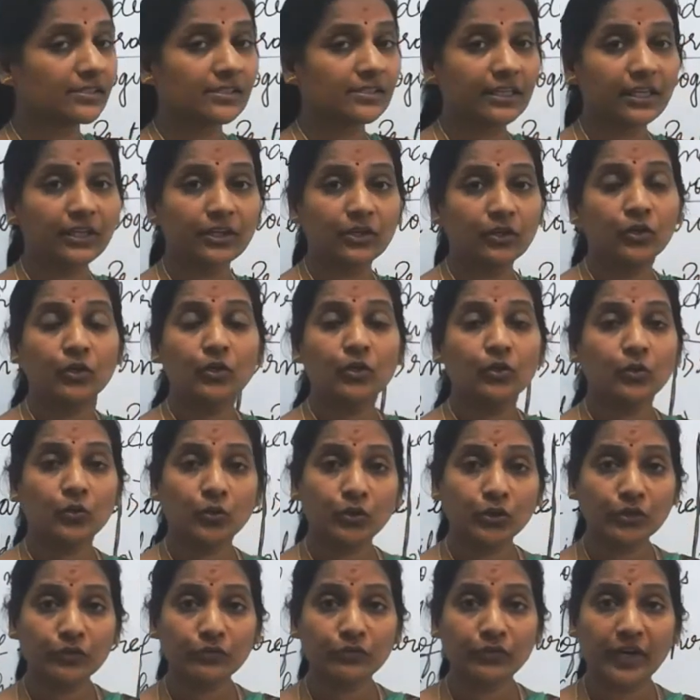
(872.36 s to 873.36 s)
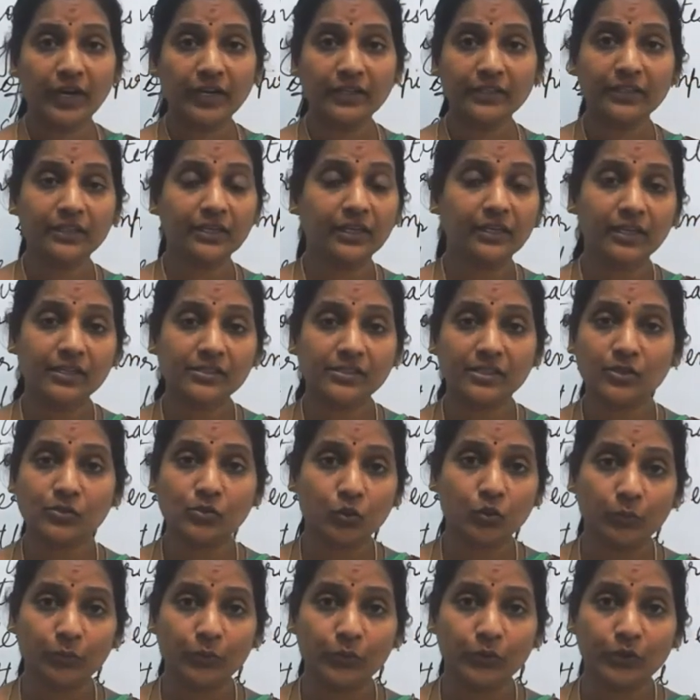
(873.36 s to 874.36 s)
see, don't you find the colors are
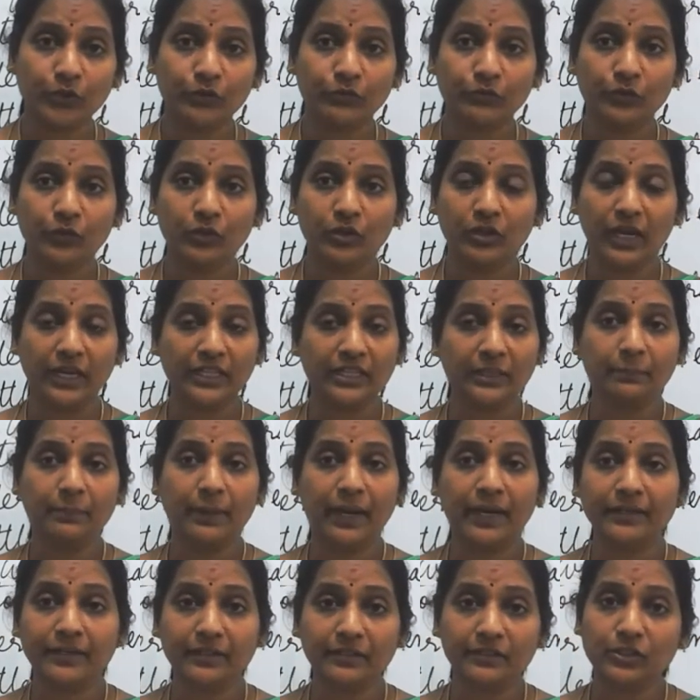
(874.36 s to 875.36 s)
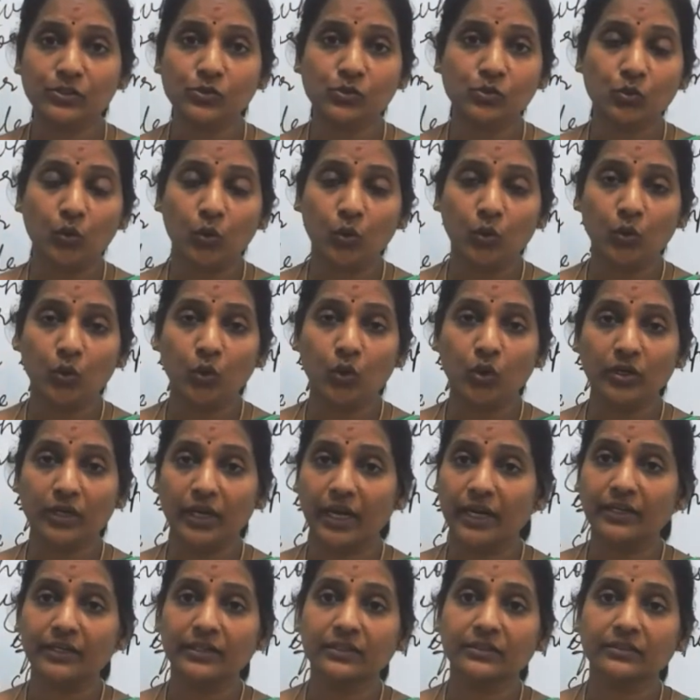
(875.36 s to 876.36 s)
so beautiful and the pattern is so good
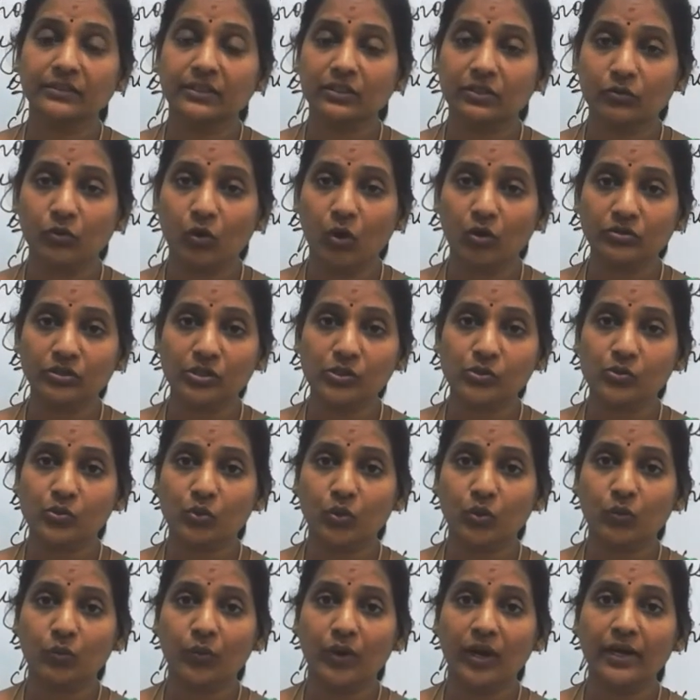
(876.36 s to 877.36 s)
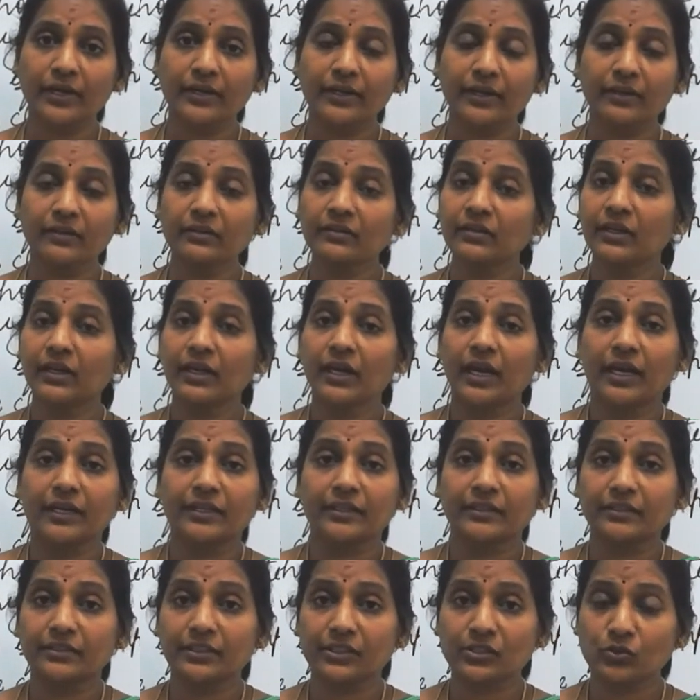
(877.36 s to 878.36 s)
and the cloth is so well done
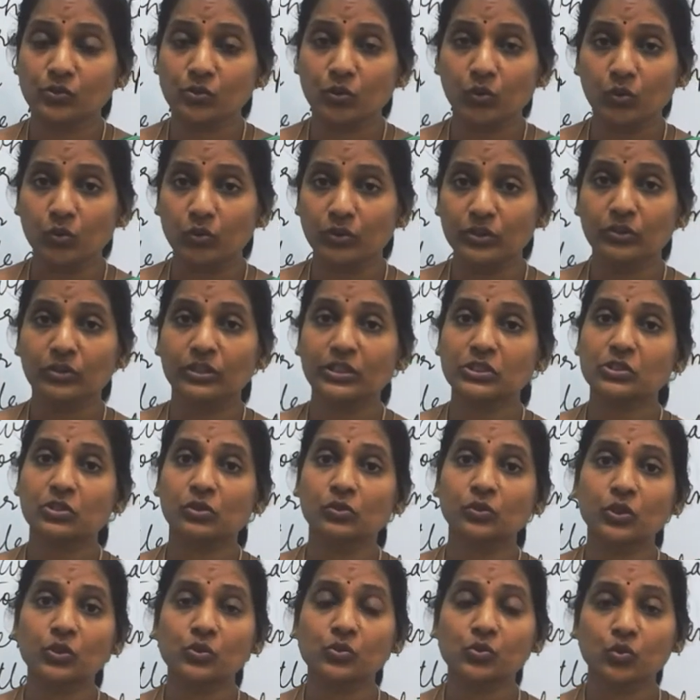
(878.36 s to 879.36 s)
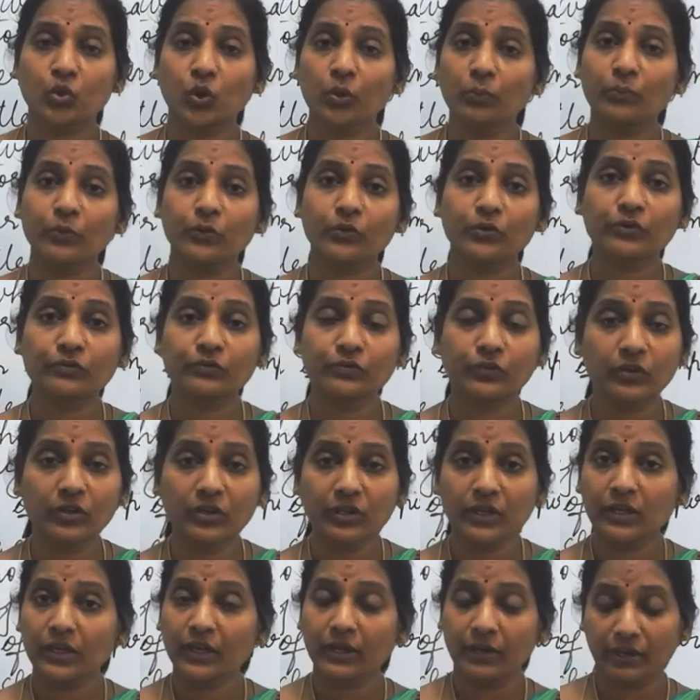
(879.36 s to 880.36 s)
and it is looking so
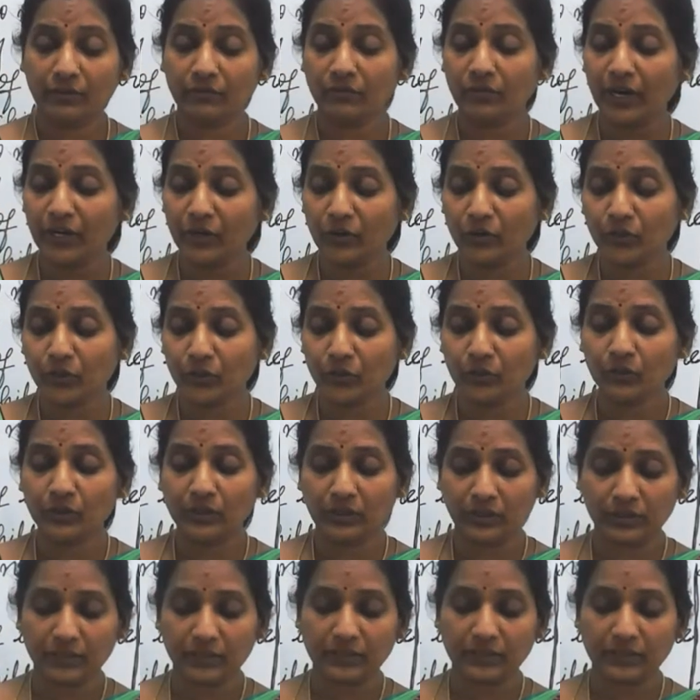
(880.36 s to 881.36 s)
beautiful. And why don't you,